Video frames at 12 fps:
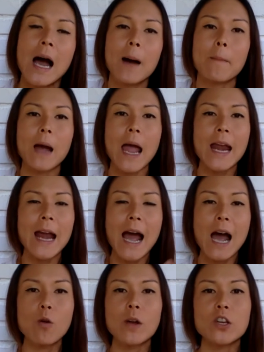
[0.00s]
Um, and
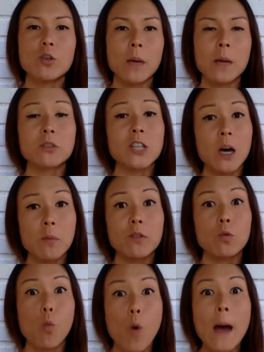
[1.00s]
how can you be able to help
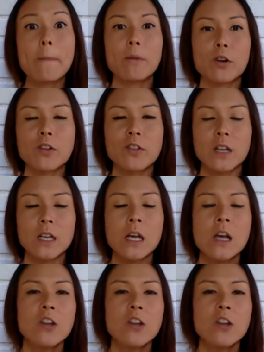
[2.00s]
this one person?